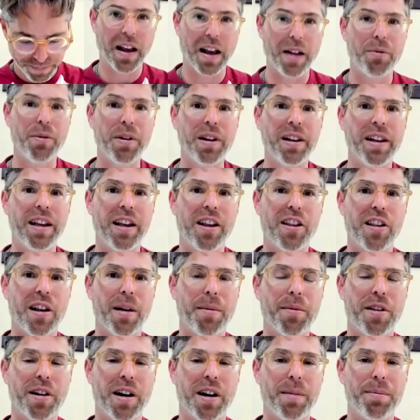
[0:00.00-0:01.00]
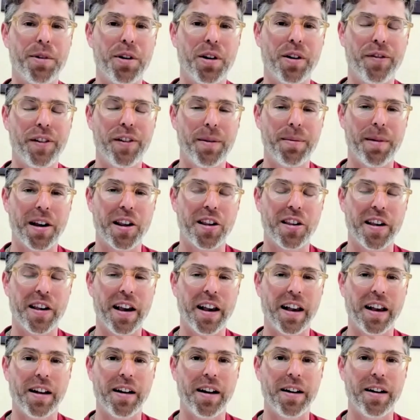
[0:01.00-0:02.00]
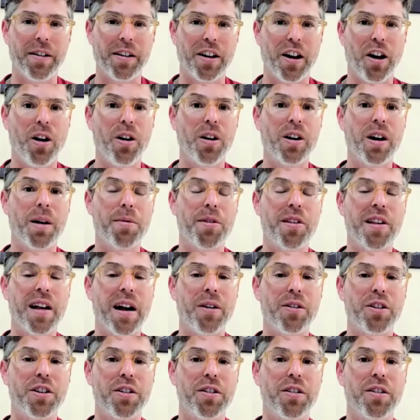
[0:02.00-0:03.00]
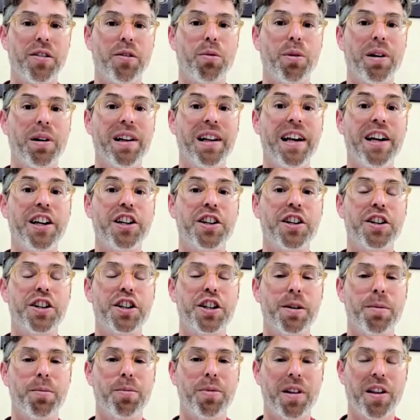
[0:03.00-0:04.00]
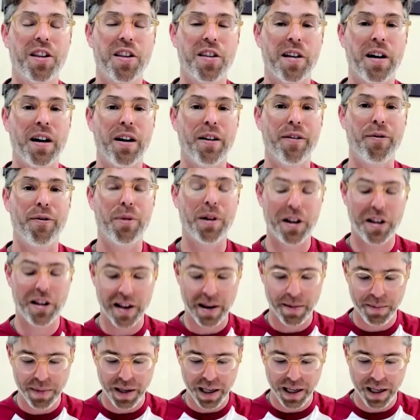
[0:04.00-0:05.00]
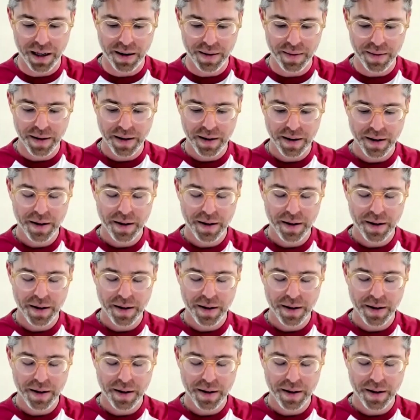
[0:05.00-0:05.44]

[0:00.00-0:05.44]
And really, he sums it up beautifully by saying it all comes down to the relationship with self. What does that mean?